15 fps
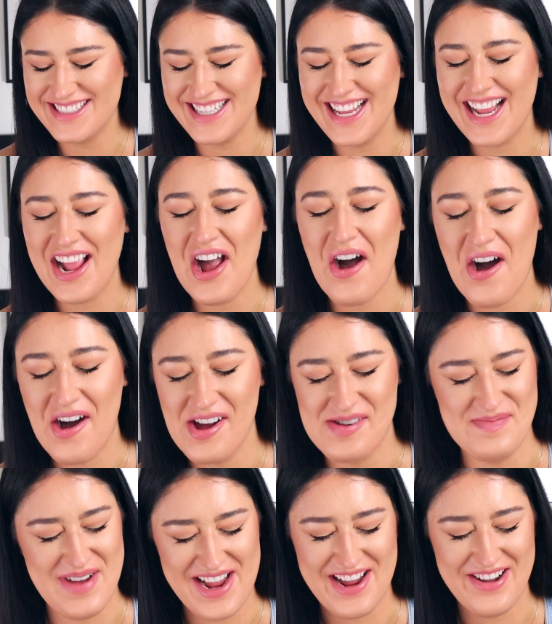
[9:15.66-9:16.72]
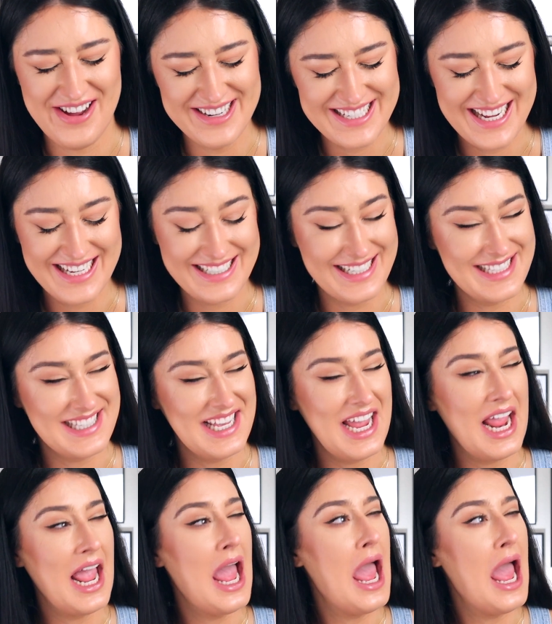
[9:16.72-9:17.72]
like on my contact. It's like,